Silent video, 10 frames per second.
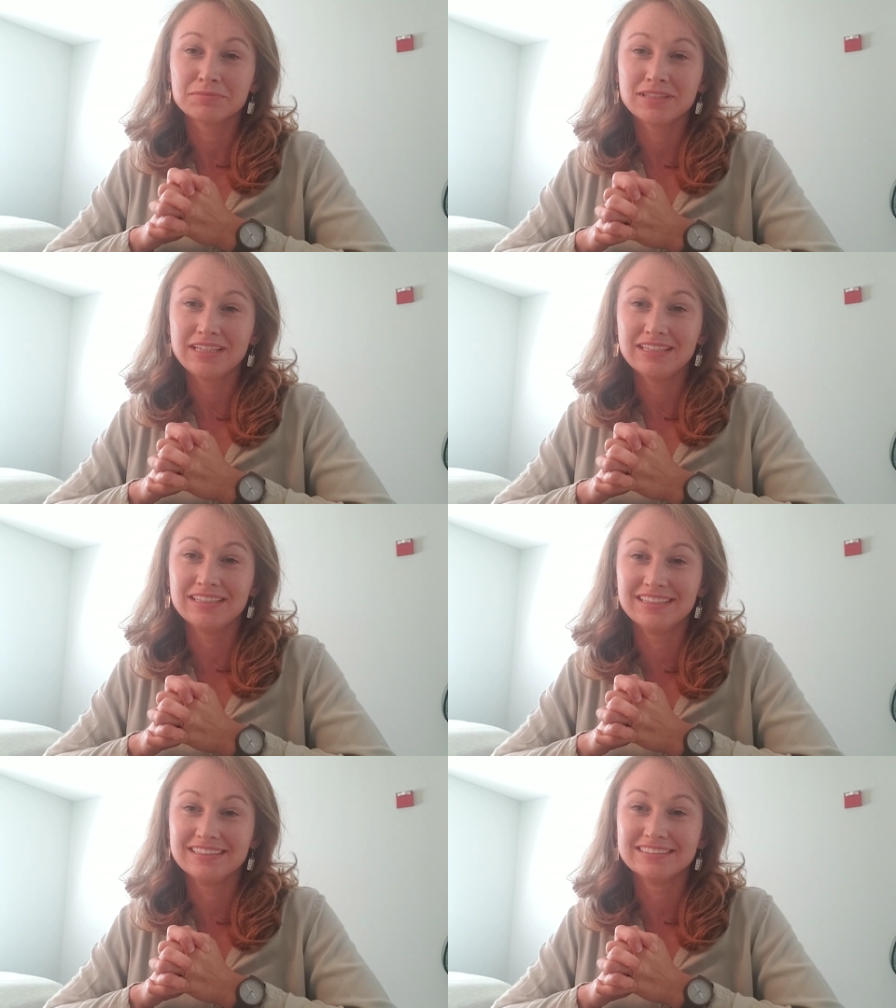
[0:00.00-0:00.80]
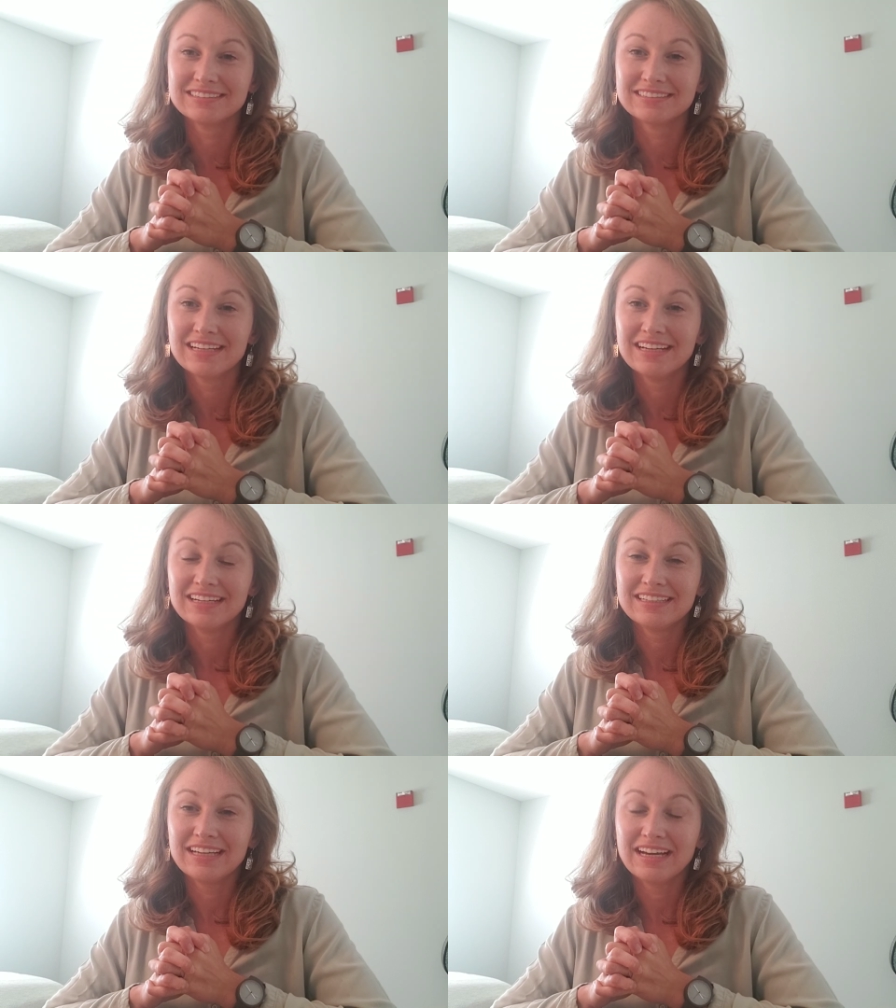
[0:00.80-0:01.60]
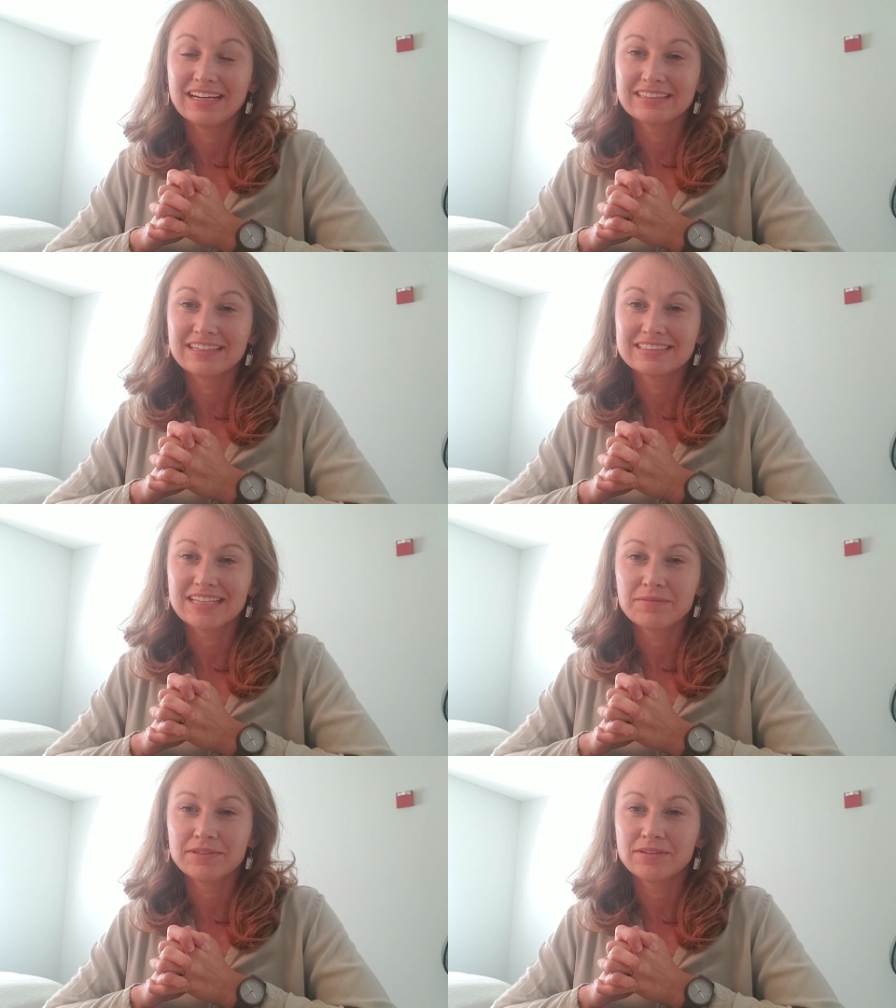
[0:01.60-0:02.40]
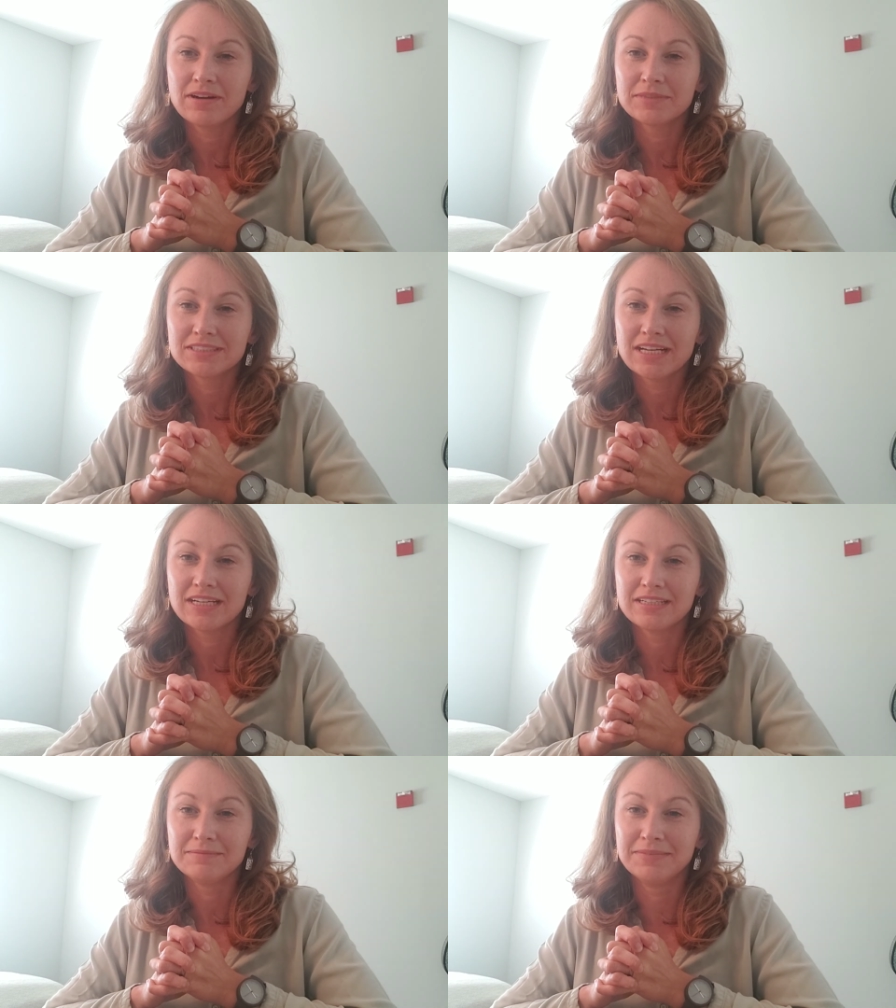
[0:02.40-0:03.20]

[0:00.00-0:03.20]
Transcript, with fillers: please. yeah, like I said, we don't have much time.